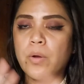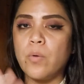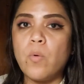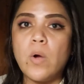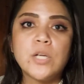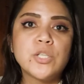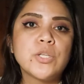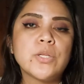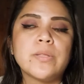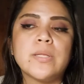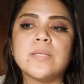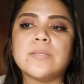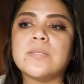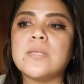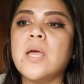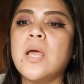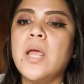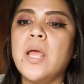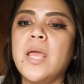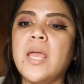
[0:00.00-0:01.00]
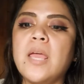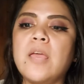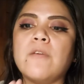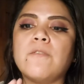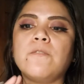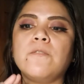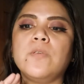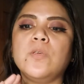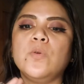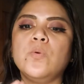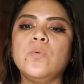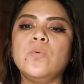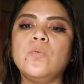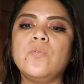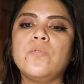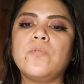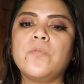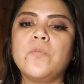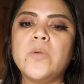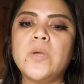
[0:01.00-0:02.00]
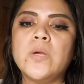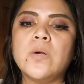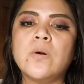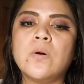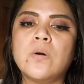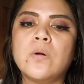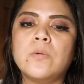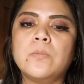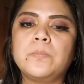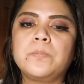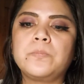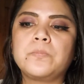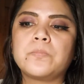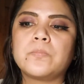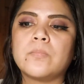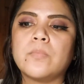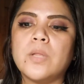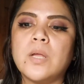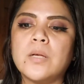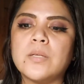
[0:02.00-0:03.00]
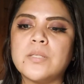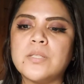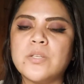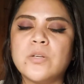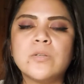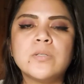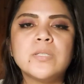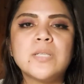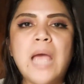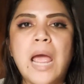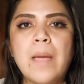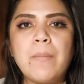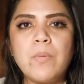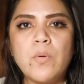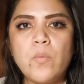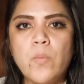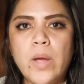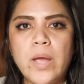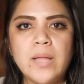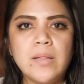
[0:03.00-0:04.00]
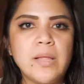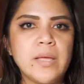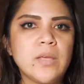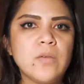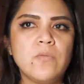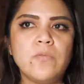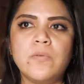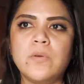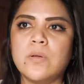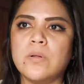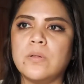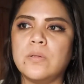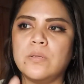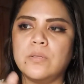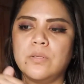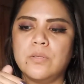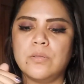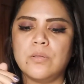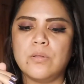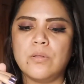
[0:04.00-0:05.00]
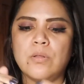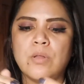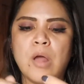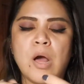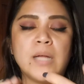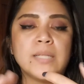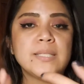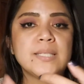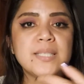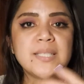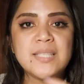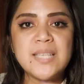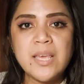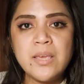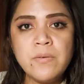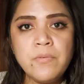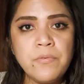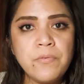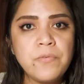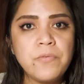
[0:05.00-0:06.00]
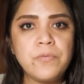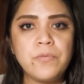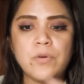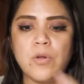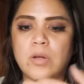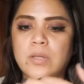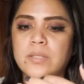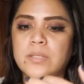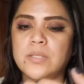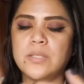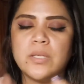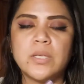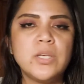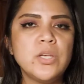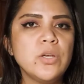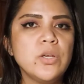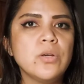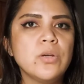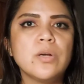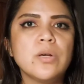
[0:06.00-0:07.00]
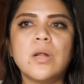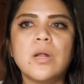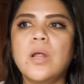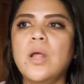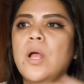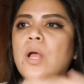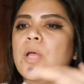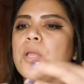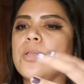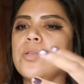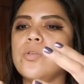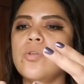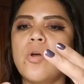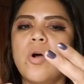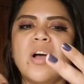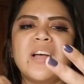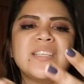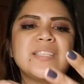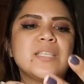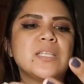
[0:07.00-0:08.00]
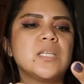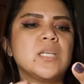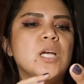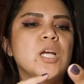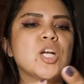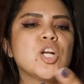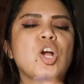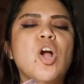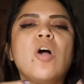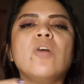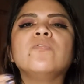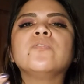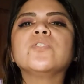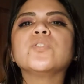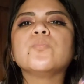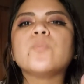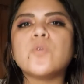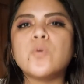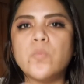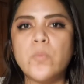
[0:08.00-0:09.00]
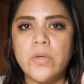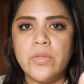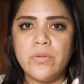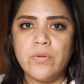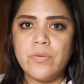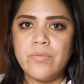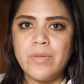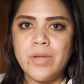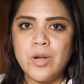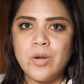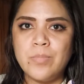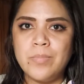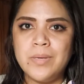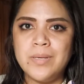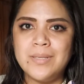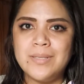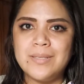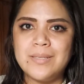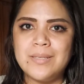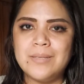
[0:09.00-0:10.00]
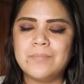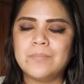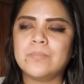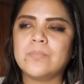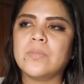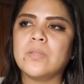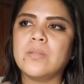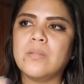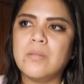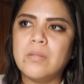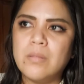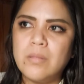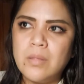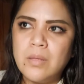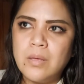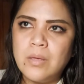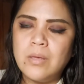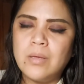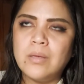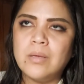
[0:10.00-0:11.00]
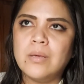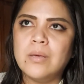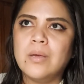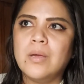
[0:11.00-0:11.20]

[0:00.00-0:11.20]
watching this, if you feel a certain type of way, like you feel not safe, not secure, not comfortable with your therapist, the